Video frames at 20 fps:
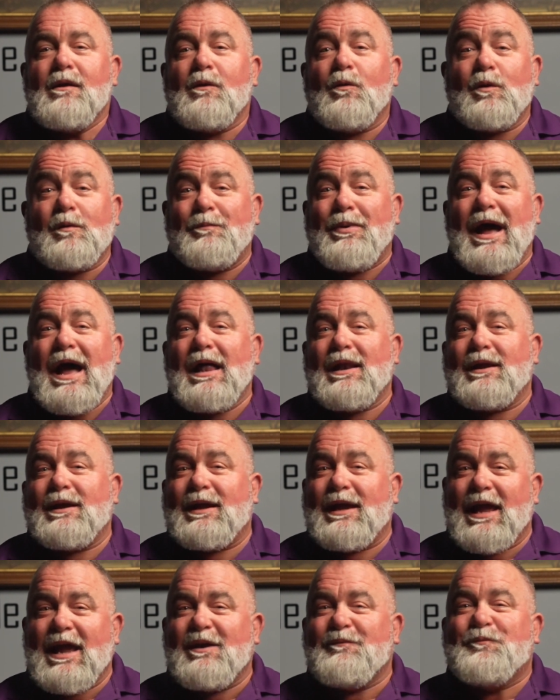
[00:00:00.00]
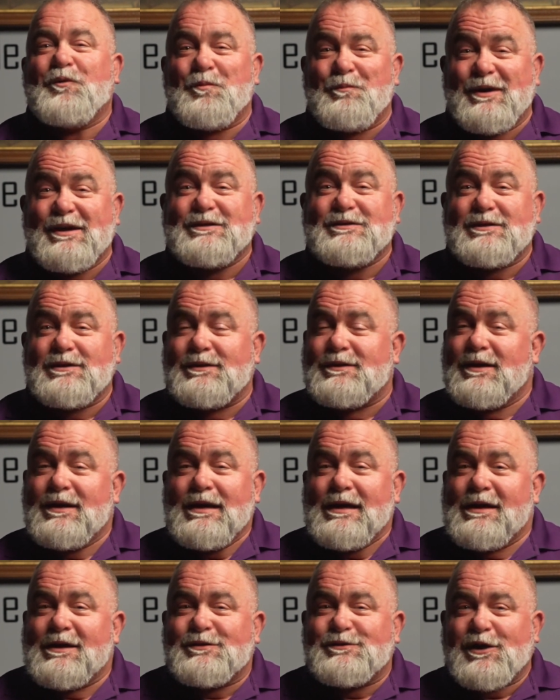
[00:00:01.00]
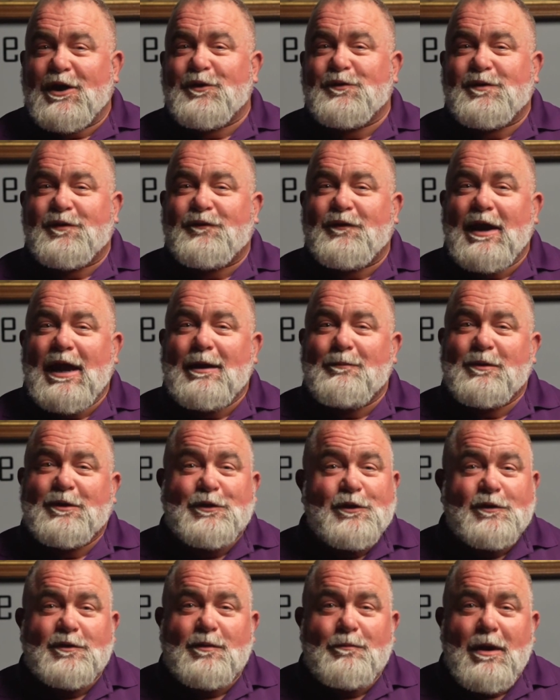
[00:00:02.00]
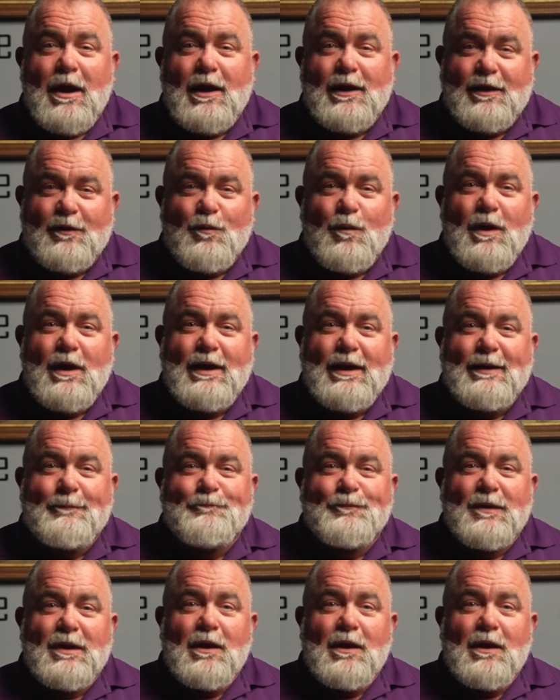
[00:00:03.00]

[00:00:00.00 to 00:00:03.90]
When Pilate gave permission, Joseph came and took the body away.